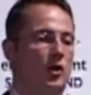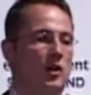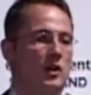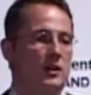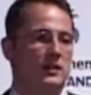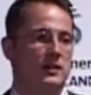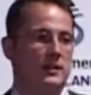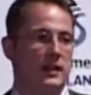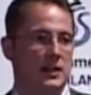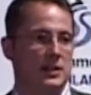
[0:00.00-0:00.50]

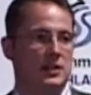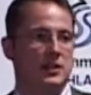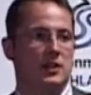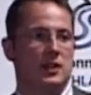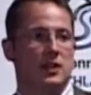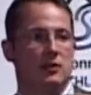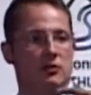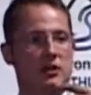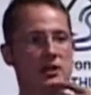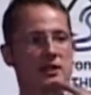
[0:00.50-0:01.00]
such
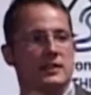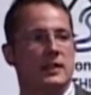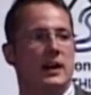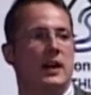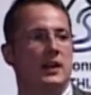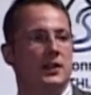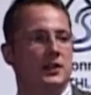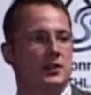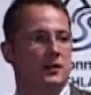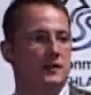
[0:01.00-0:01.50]
a
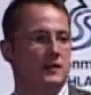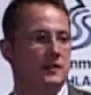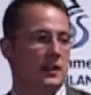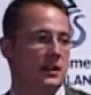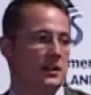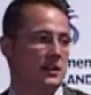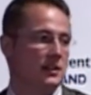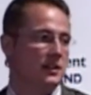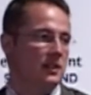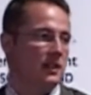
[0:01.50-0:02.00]
result of
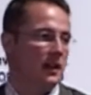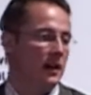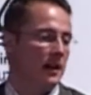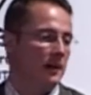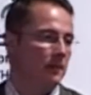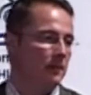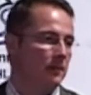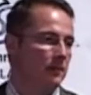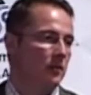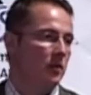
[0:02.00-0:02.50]
such
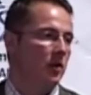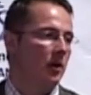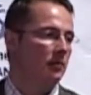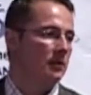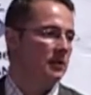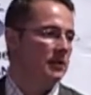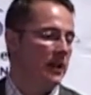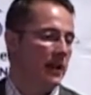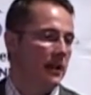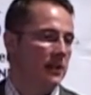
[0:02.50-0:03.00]

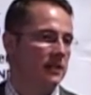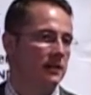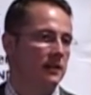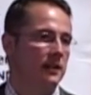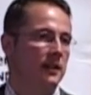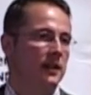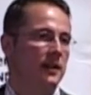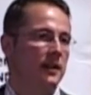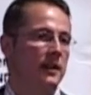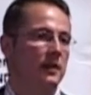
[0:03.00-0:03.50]

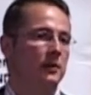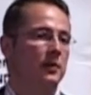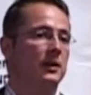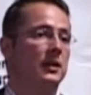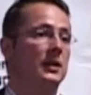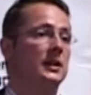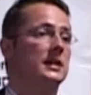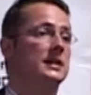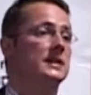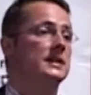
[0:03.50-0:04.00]
computation
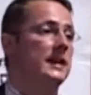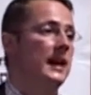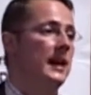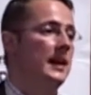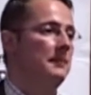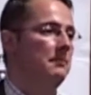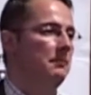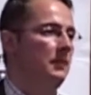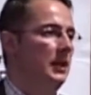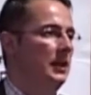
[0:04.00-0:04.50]
within the
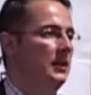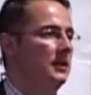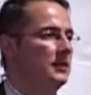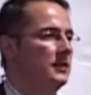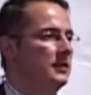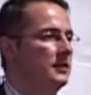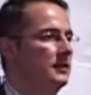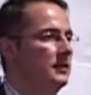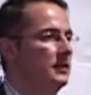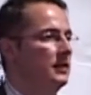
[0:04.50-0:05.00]
same
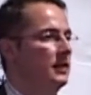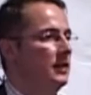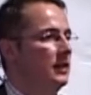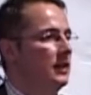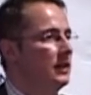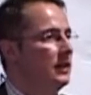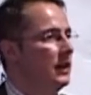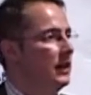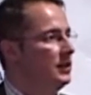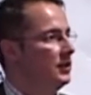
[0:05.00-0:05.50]
means
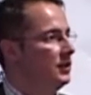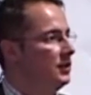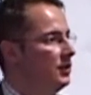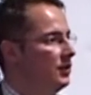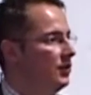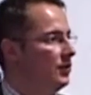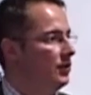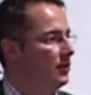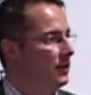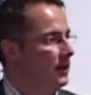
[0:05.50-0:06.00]
that you
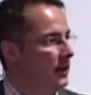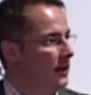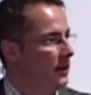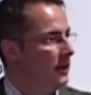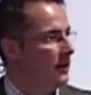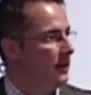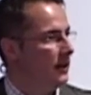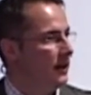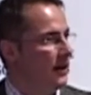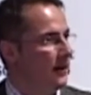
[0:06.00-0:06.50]
do
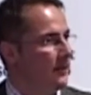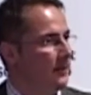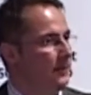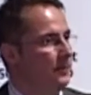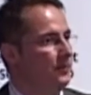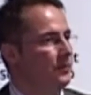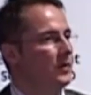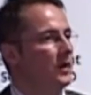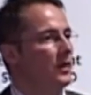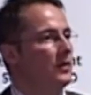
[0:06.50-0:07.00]

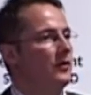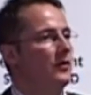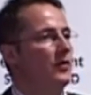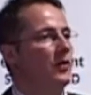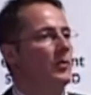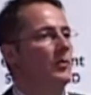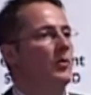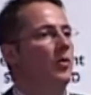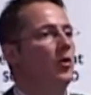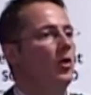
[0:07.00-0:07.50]
in
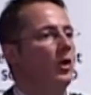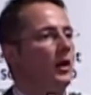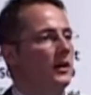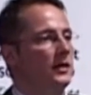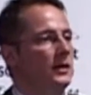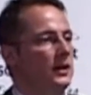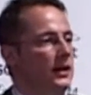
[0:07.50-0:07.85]
for more,